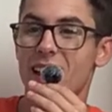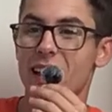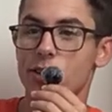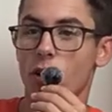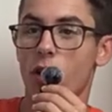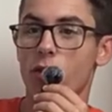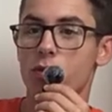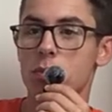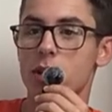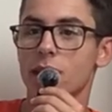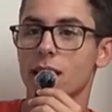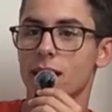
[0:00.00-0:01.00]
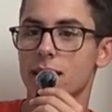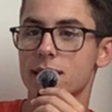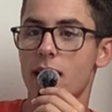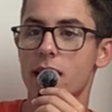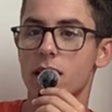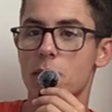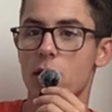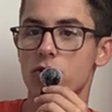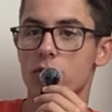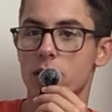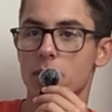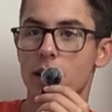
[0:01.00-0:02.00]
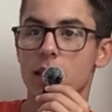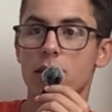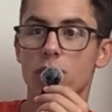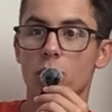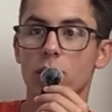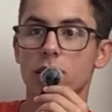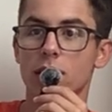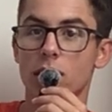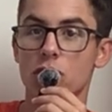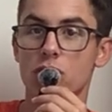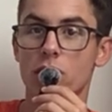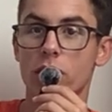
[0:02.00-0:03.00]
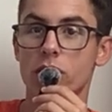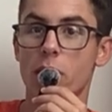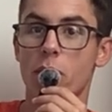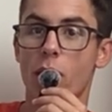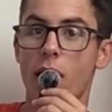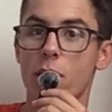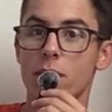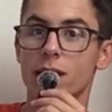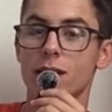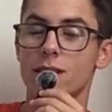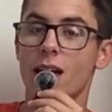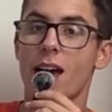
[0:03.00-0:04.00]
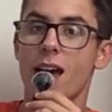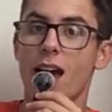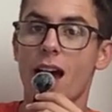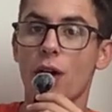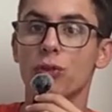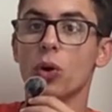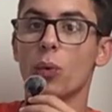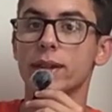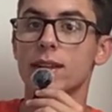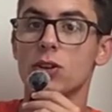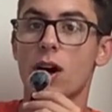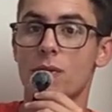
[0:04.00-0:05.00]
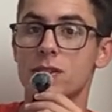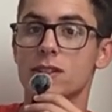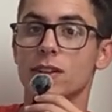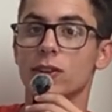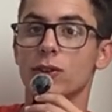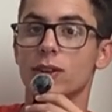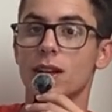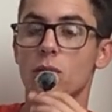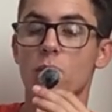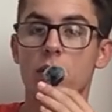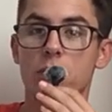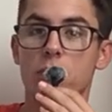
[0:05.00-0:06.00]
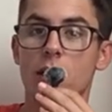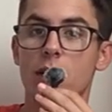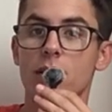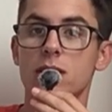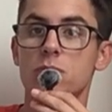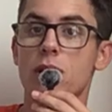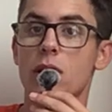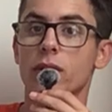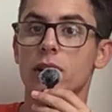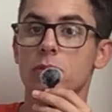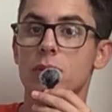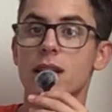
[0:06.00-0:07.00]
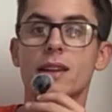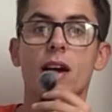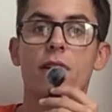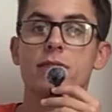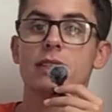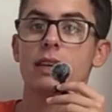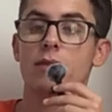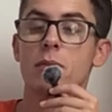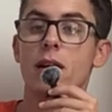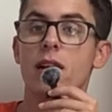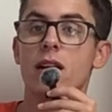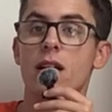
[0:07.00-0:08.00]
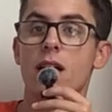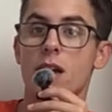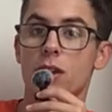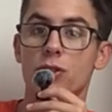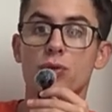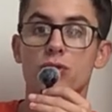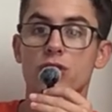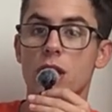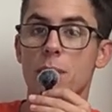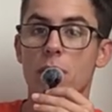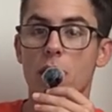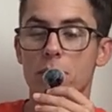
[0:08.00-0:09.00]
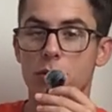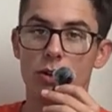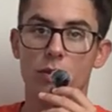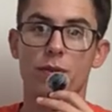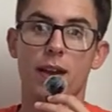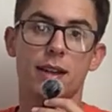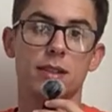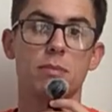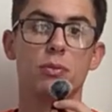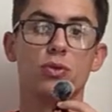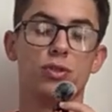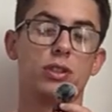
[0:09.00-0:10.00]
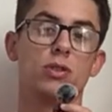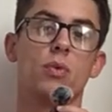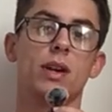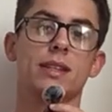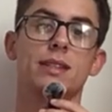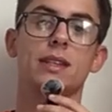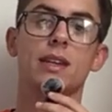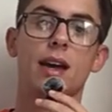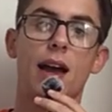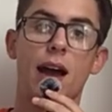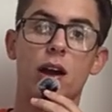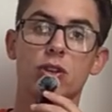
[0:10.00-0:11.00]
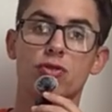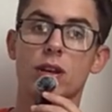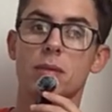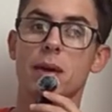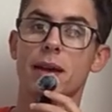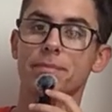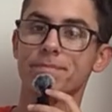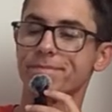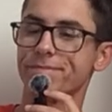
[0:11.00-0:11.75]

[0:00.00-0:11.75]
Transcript: It's hard for me to get excited about Drake May, even with the addition of A.J. Brown, because I don't know what this offense is going to look like with Brown. Is Brown going to be enough to give him a huge step up, the fantasy boost that you want to see out of Drake May?